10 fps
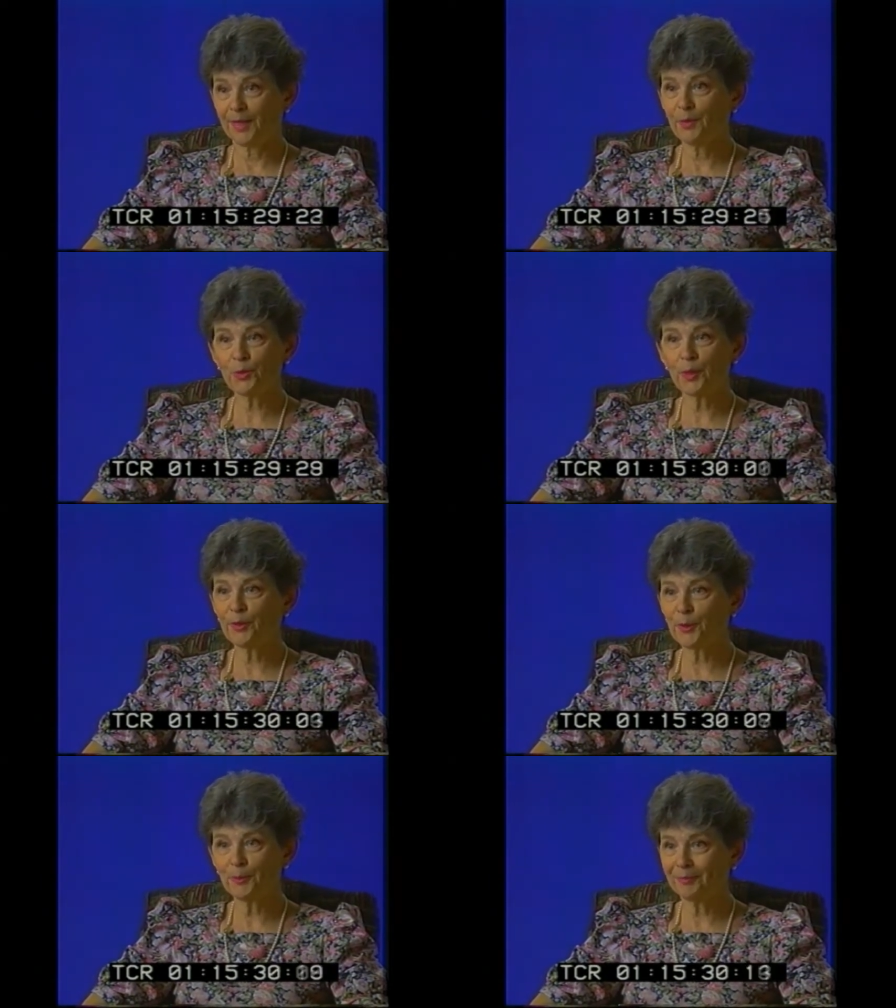It was
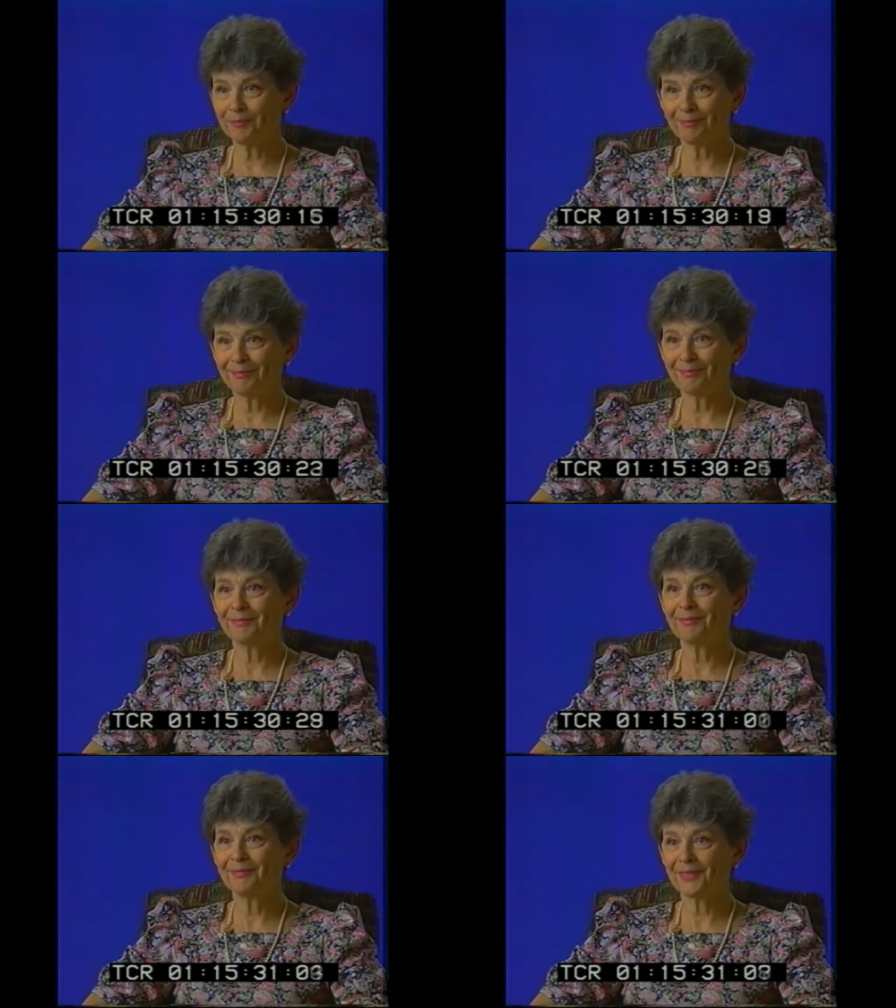wonderful.
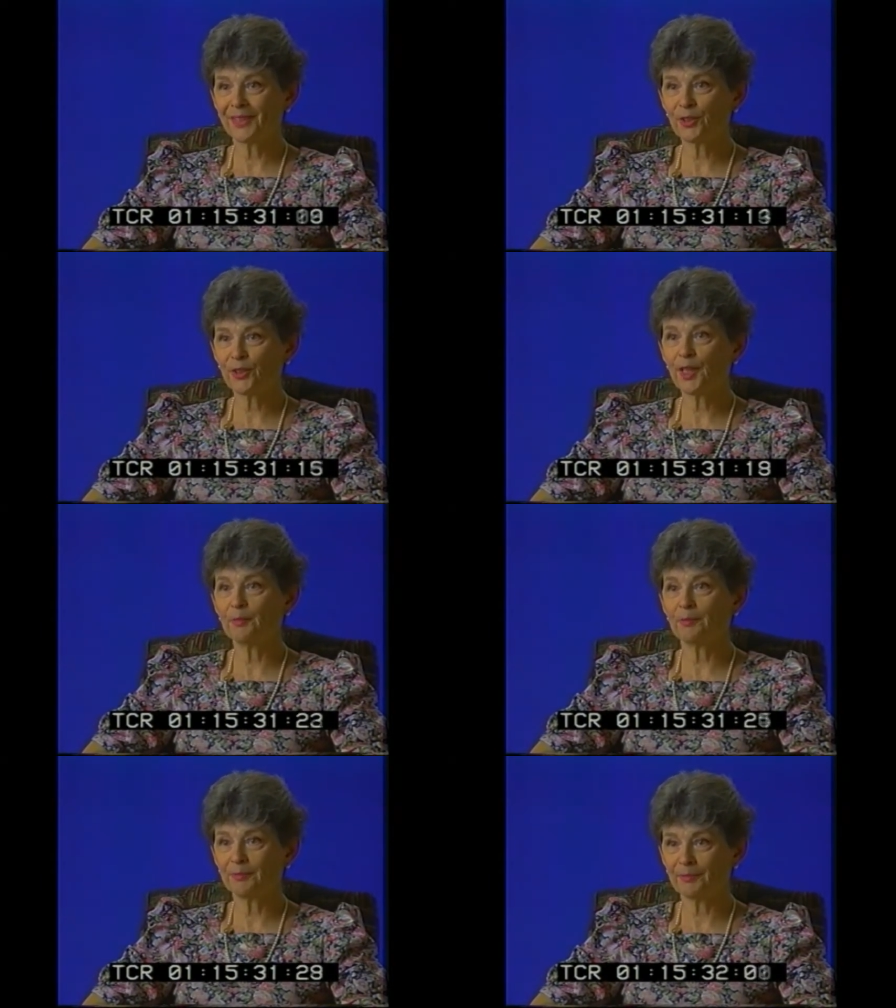Just great.
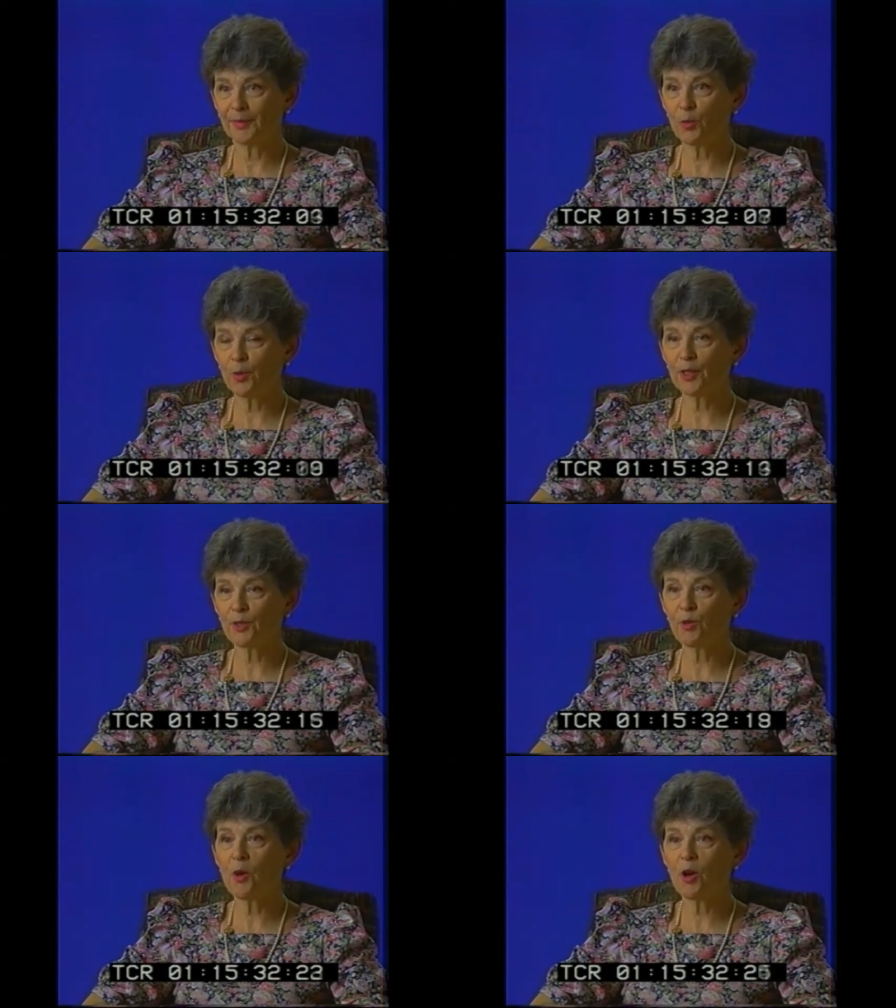Oprah is a
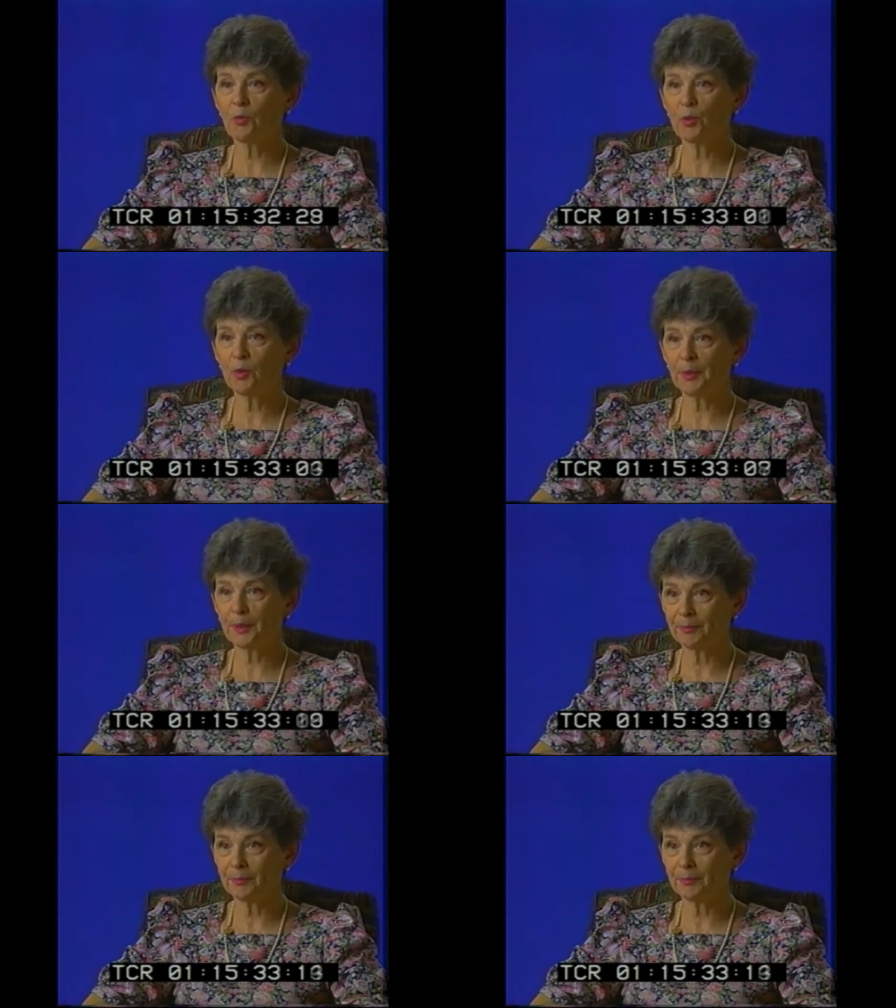remarkable woman.